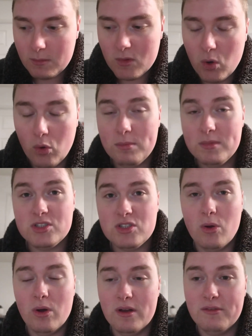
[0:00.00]
Hoping to
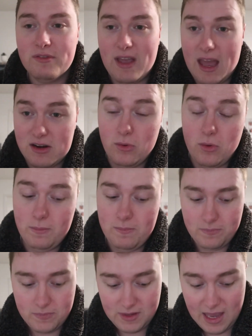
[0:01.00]
sort of get home,
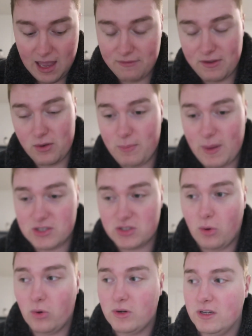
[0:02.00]
get a few bits
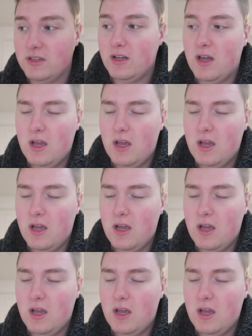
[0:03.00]
ordered,